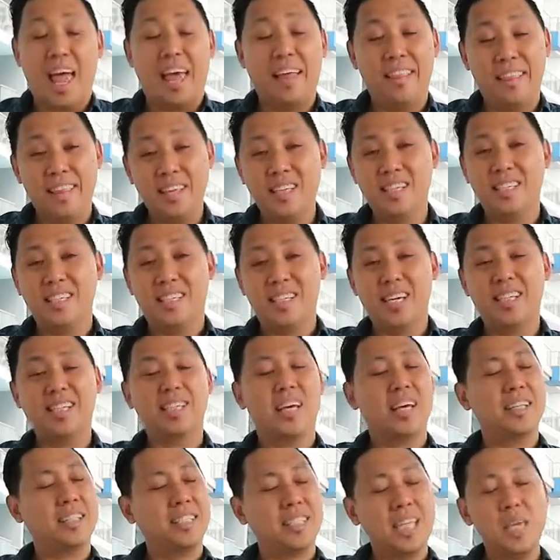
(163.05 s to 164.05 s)
And this is
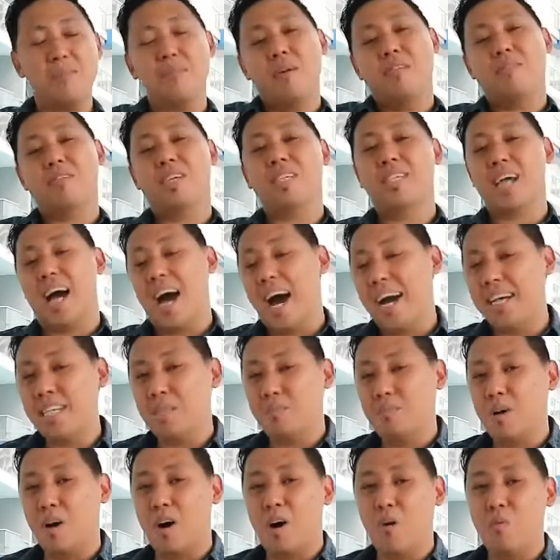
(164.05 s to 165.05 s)
just a tip of this
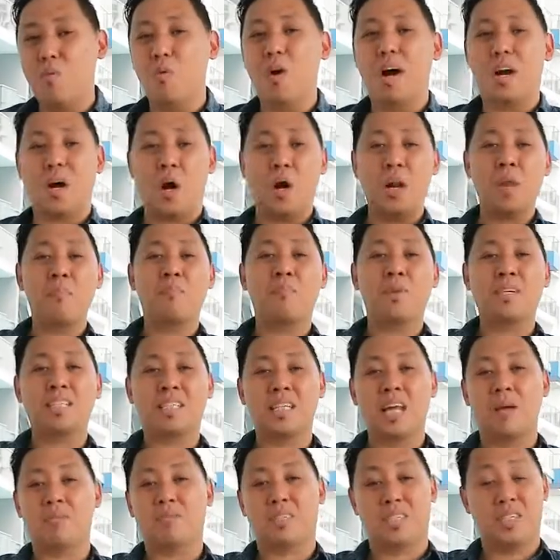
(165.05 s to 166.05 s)
iceberg of what
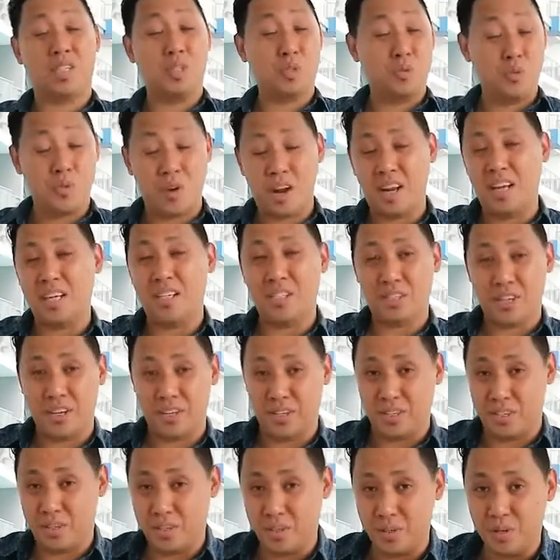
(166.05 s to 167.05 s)
Olympus Labs is really
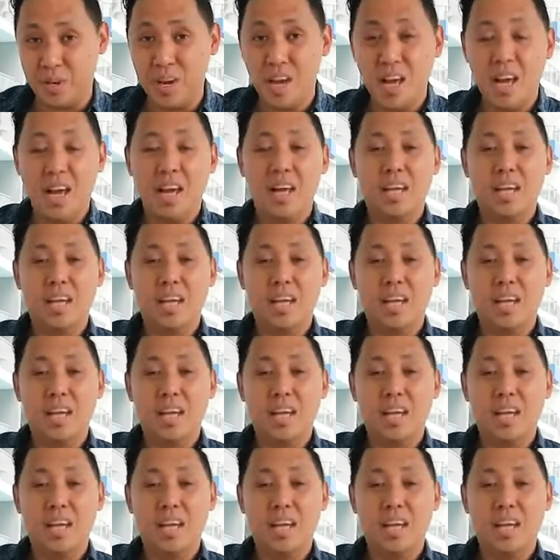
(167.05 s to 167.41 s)
trying to do.